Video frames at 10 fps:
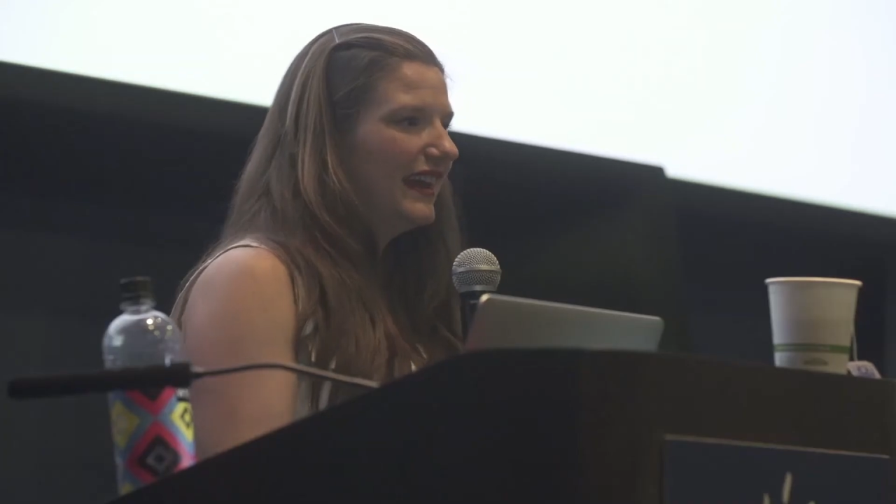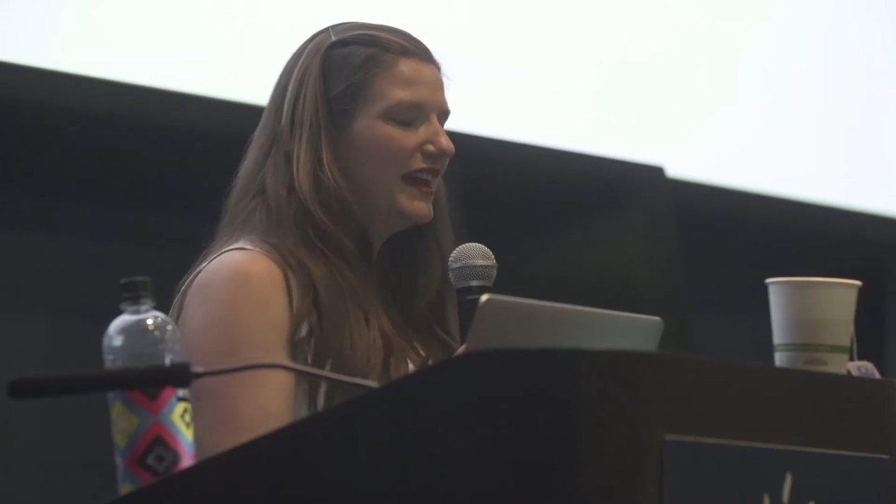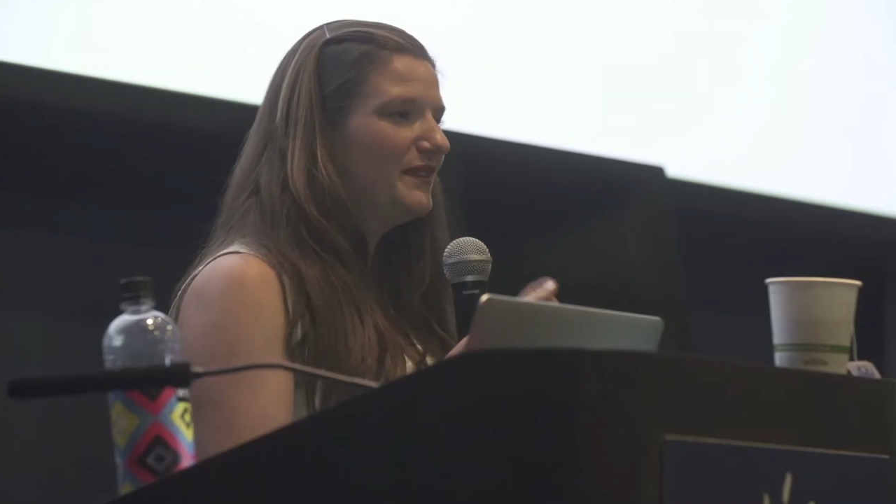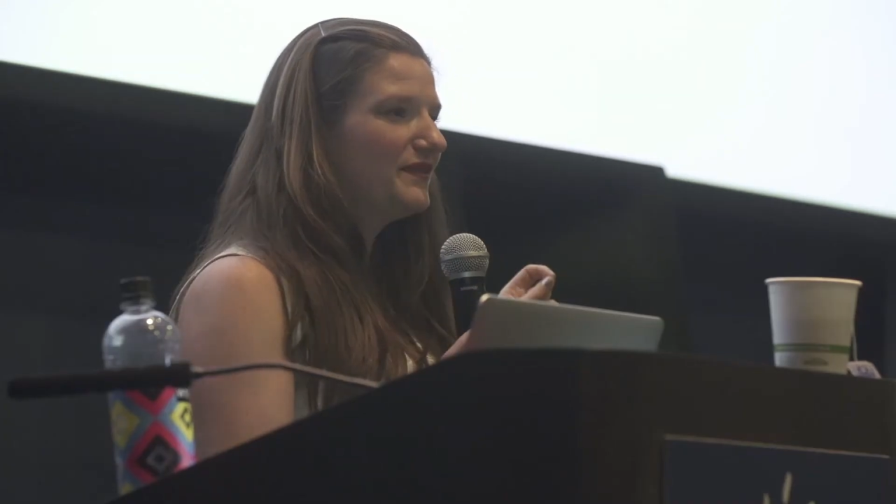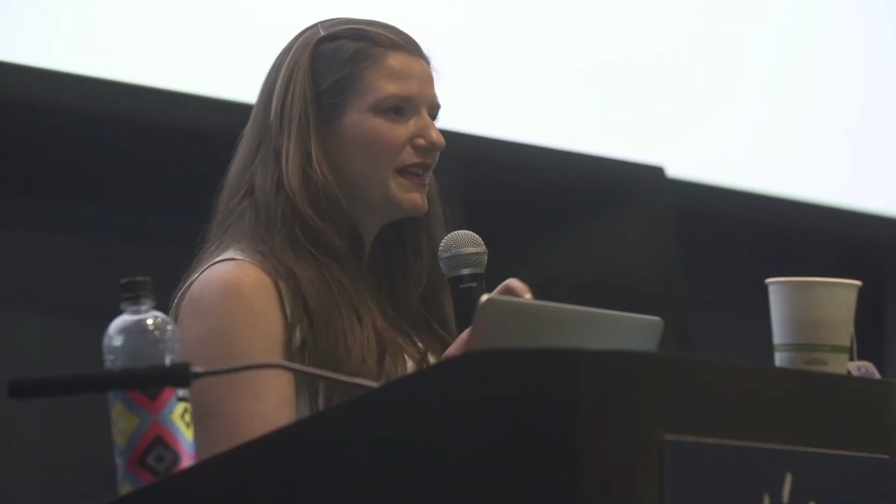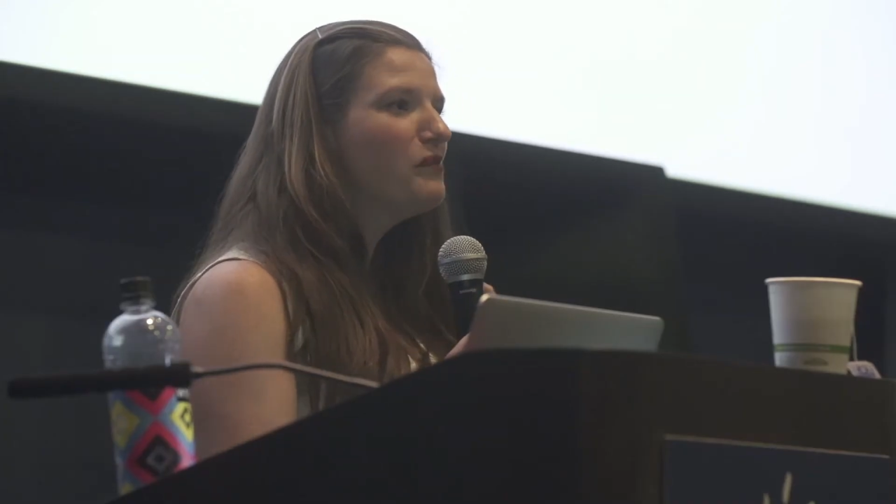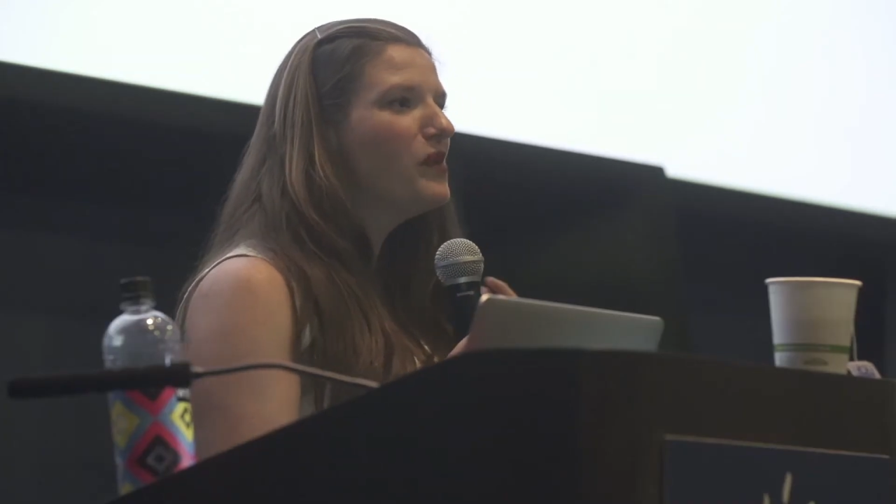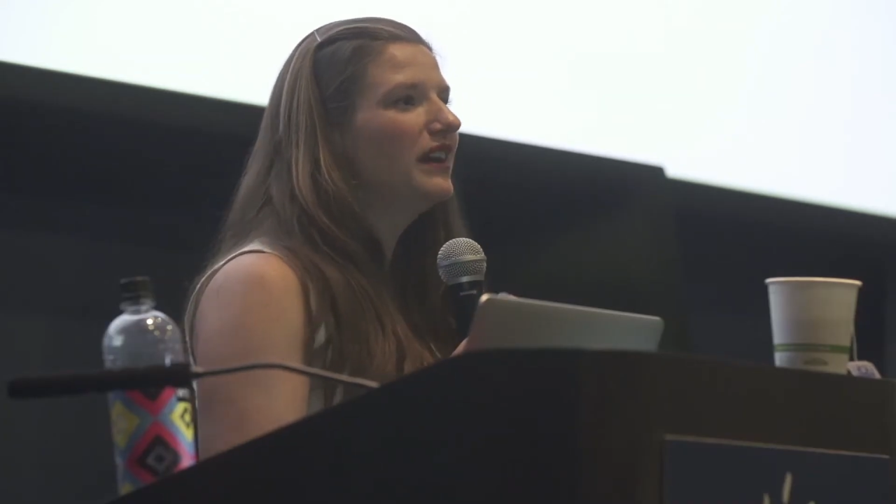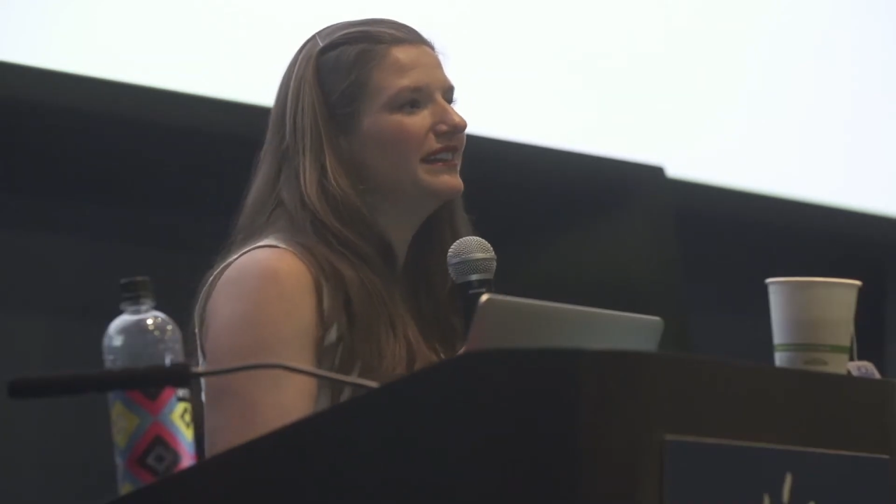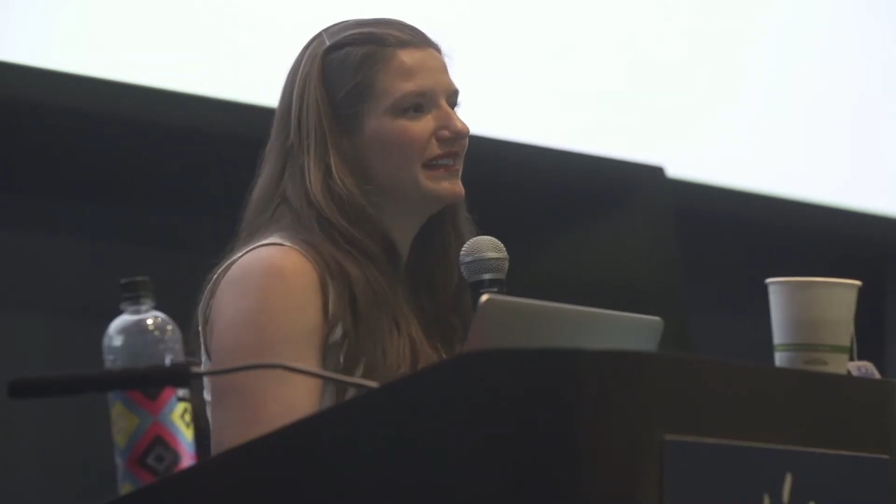If
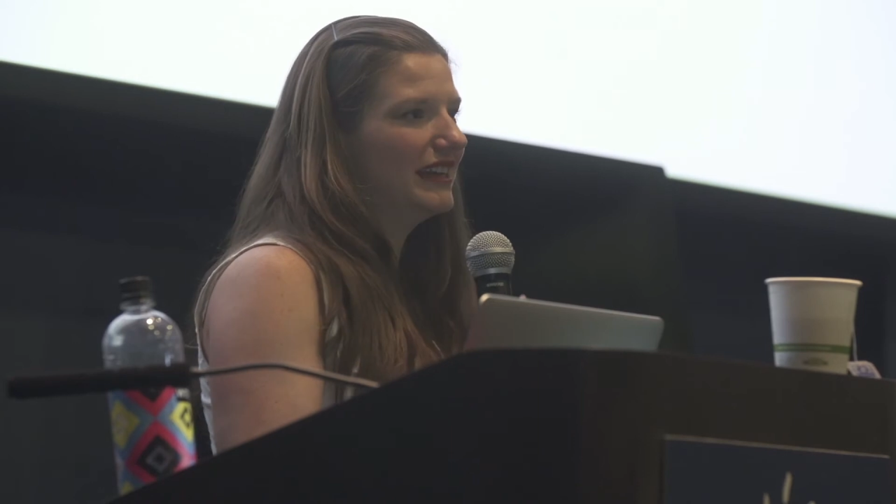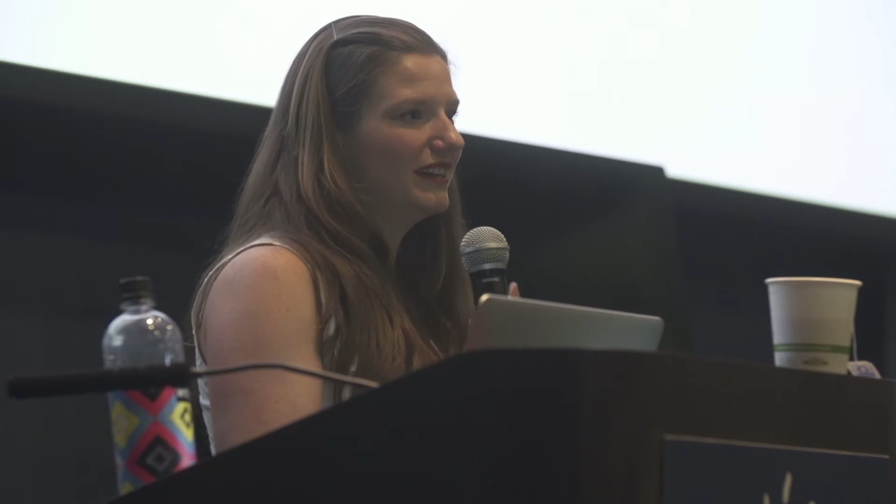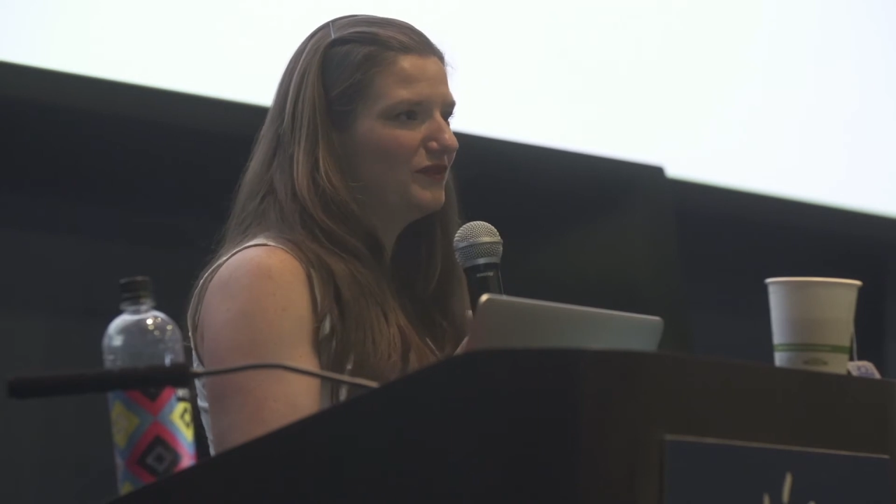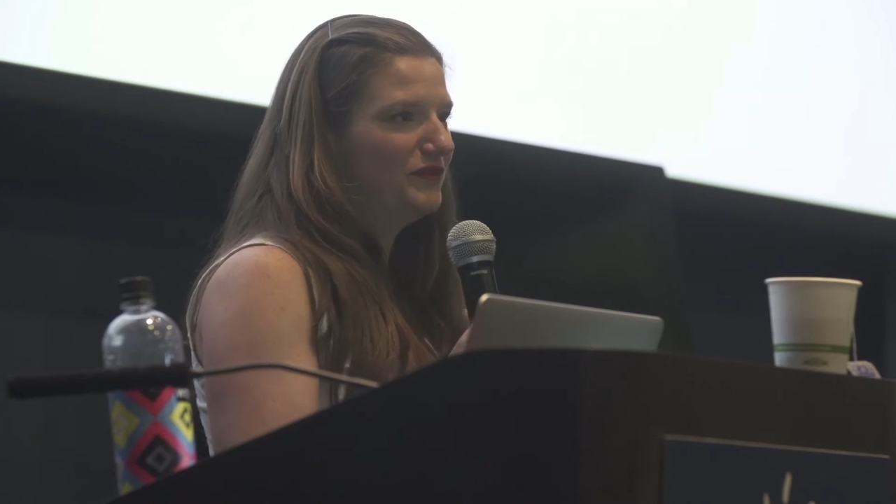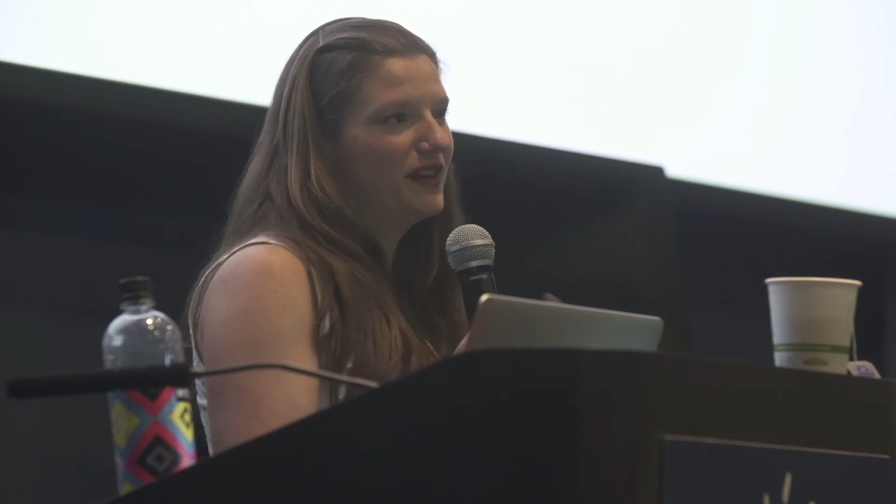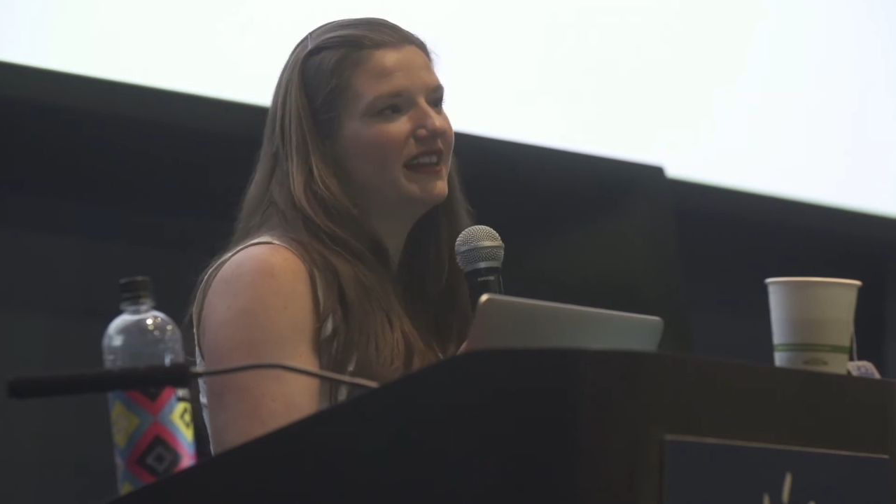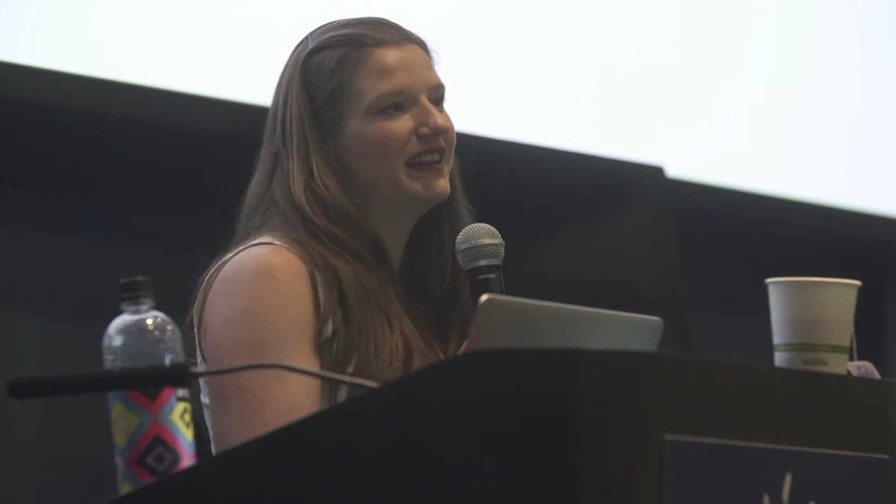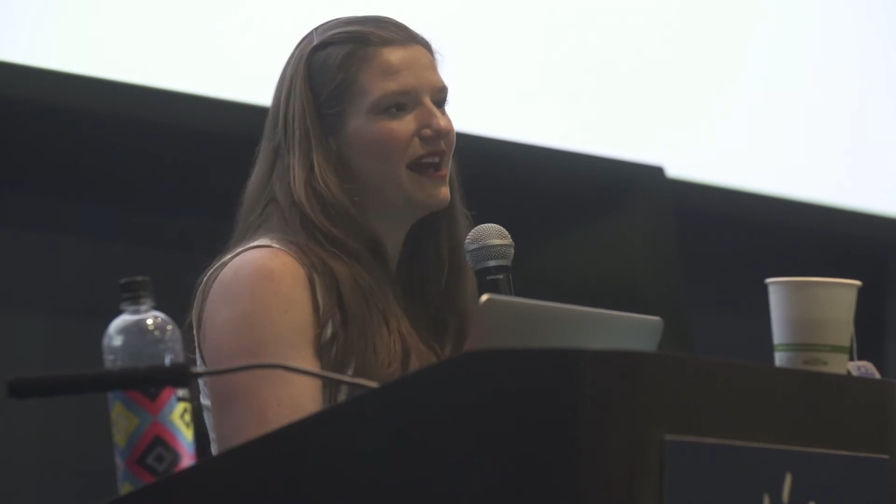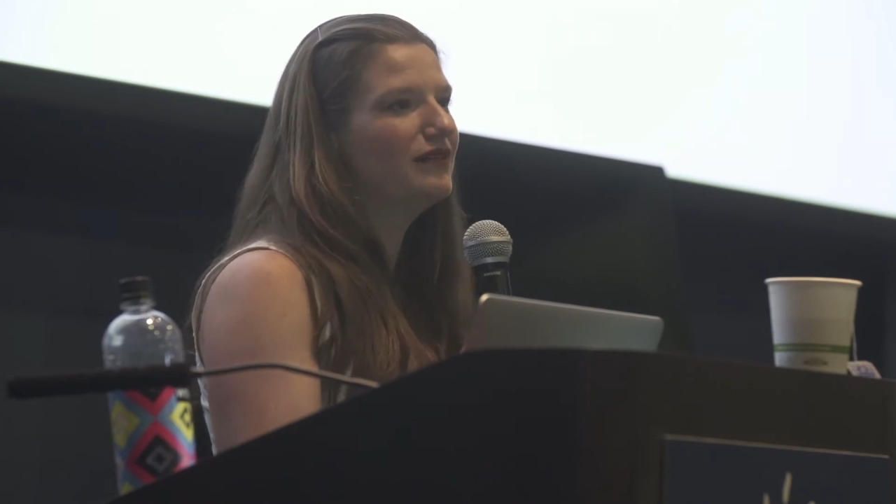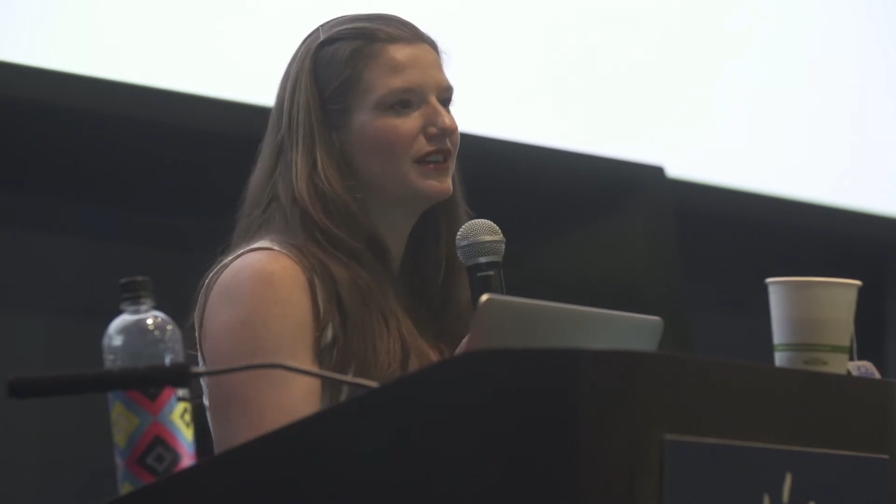someone is filling out